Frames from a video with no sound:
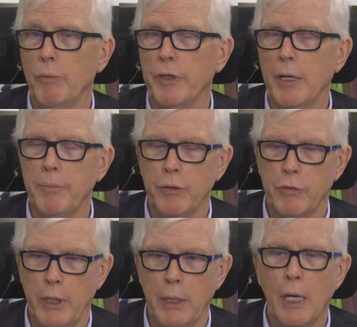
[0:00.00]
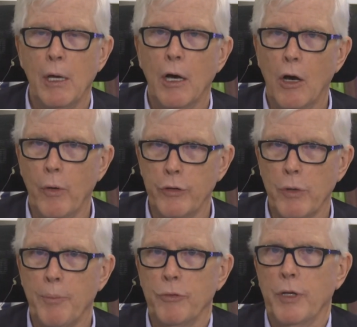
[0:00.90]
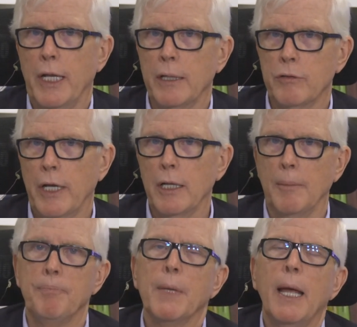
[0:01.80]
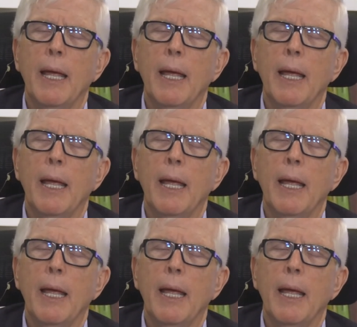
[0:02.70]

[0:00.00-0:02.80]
one with NBC, always representing Salem.